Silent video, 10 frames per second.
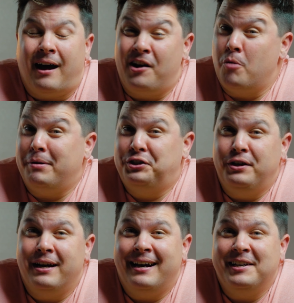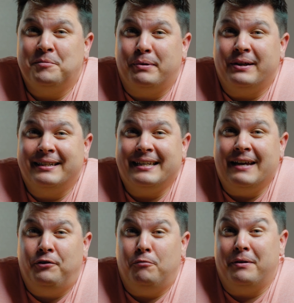I don't know about you guys, but
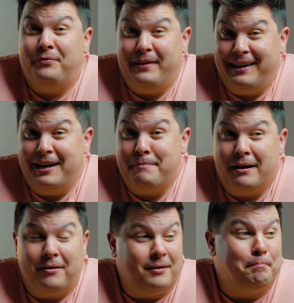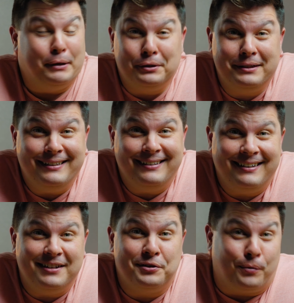if you've been thinking about building
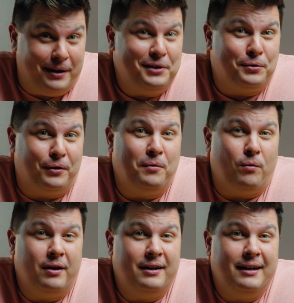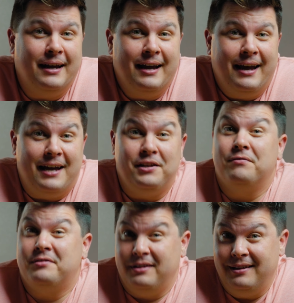in 2021 and
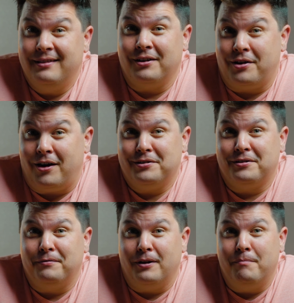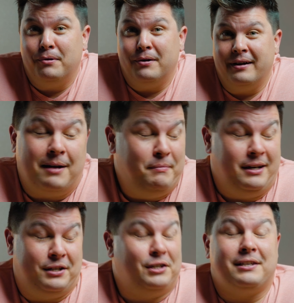you've seen the cost of lumber, I mean,
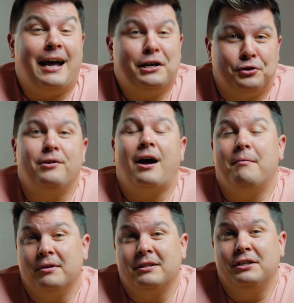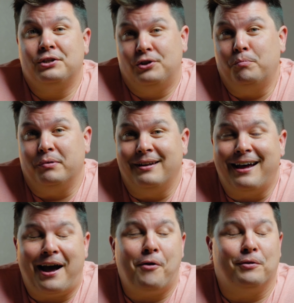it's just astronomically stupid
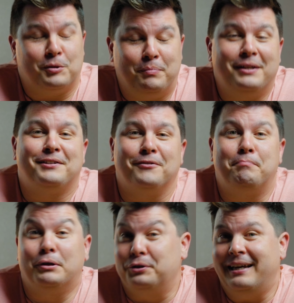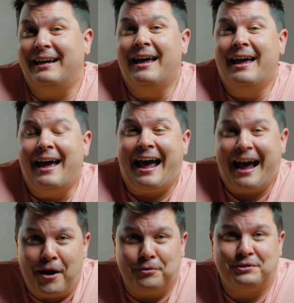how expensive building a
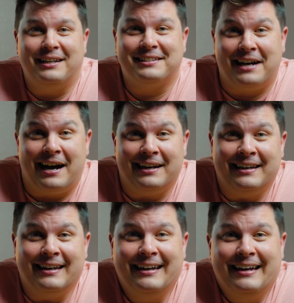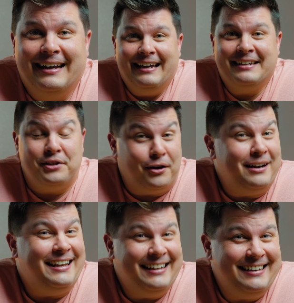house has gotten. Is there
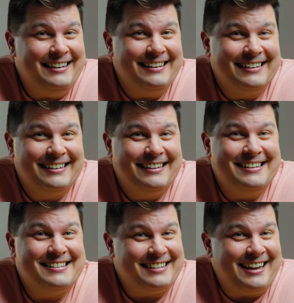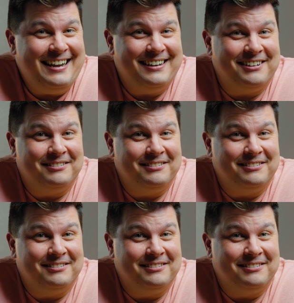an end in sight?